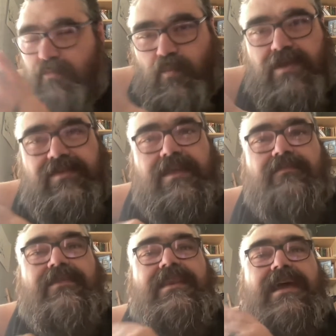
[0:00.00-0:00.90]

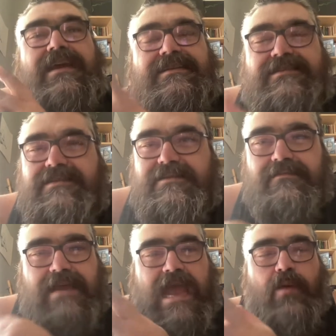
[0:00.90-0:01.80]
Within the
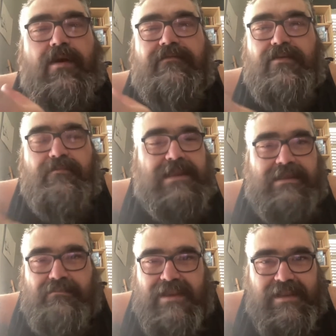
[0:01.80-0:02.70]
next however many
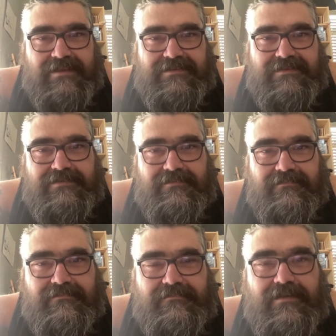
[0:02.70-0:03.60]
minutes,
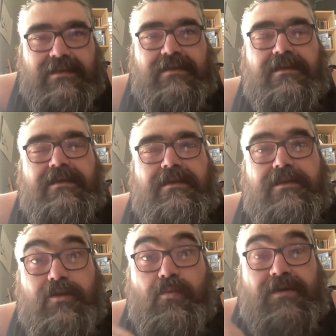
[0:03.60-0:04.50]

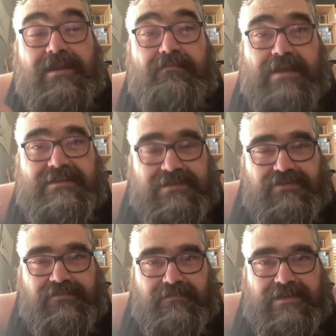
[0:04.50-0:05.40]
you will get a
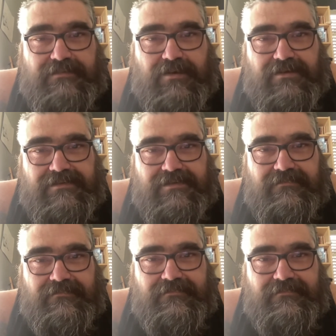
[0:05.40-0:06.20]
message from this person.